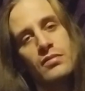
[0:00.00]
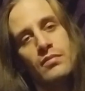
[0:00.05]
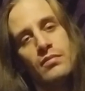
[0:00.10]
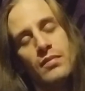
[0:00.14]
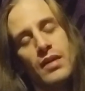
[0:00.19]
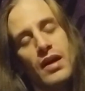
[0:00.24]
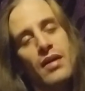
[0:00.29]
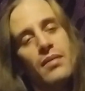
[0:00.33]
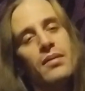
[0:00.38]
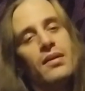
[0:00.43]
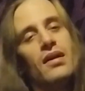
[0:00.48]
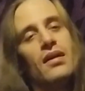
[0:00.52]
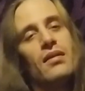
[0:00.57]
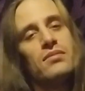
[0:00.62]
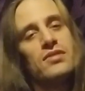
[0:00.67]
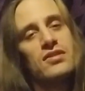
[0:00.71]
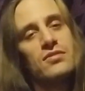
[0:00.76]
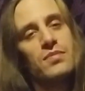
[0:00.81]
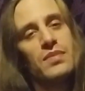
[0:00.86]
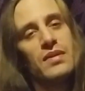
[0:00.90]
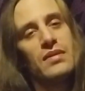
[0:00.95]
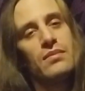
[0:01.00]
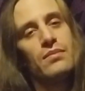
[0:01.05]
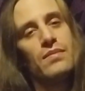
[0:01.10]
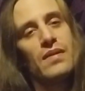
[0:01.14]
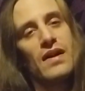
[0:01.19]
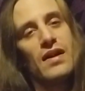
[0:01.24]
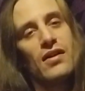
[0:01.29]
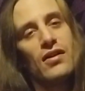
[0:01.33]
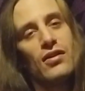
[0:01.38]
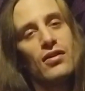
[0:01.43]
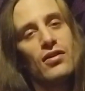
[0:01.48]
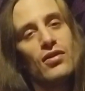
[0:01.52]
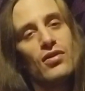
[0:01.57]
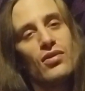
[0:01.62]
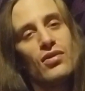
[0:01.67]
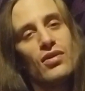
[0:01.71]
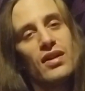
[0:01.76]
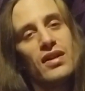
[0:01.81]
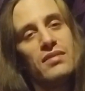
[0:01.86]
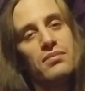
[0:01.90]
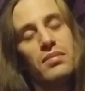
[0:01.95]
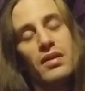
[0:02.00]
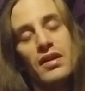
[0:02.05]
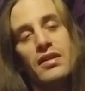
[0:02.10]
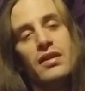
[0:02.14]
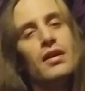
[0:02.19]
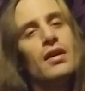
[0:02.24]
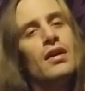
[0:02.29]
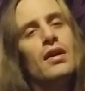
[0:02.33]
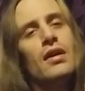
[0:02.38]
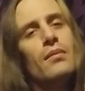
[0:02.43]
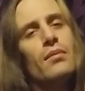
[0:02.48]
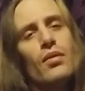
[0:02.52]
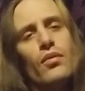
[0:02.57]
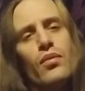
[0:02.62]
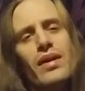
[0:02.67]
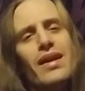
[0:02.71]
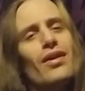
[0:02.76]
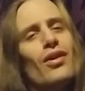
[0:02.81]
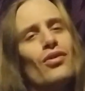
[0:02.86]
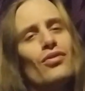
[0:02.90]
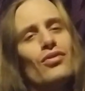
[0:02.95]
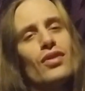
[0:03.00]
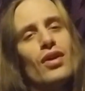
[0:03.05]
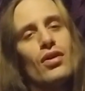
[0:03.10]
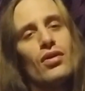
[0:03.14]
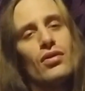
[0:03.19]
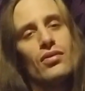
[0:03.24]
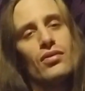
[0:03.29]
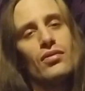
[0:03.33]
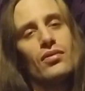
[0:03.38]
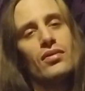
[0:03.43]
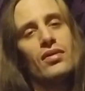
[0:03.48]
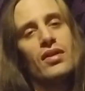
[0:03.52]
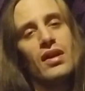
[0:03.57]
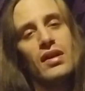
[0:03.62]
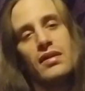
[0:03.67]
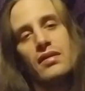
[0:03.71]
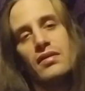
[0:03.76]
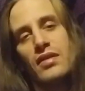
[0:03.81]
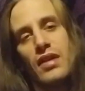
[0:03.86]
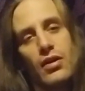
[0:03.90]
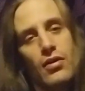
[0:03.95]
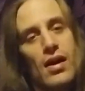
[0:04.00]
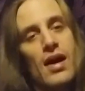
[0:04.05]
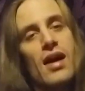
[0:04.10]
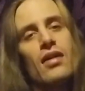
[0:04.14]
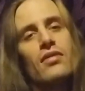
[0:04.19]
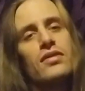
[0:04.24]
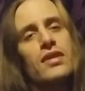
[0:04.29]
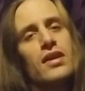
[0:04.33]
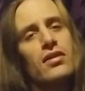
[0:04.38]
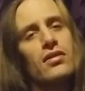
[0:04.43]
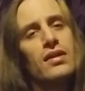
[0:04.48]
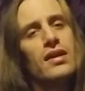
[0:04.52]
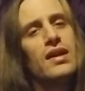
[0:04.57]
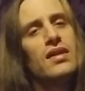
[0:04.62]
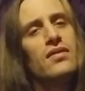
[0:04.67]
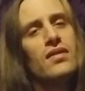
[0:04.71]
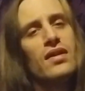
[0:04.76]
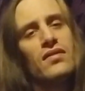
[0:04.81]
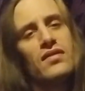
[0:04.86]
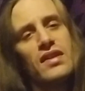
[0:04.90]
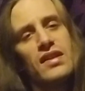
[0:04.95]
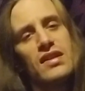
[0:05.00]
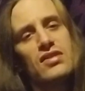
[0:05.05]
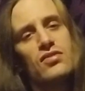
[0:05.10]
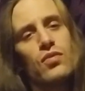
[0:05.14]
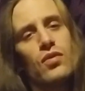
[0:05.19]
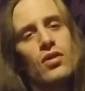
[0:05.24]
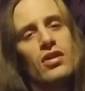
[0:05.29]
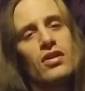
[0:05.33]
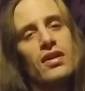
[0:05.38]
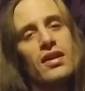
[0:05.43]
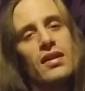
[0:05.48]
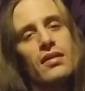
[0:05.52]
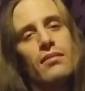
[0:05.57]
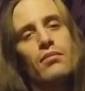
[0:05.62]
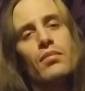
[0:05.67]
Maybe I'm just being paranoid, but we all know that they're out there, even if these weren't it.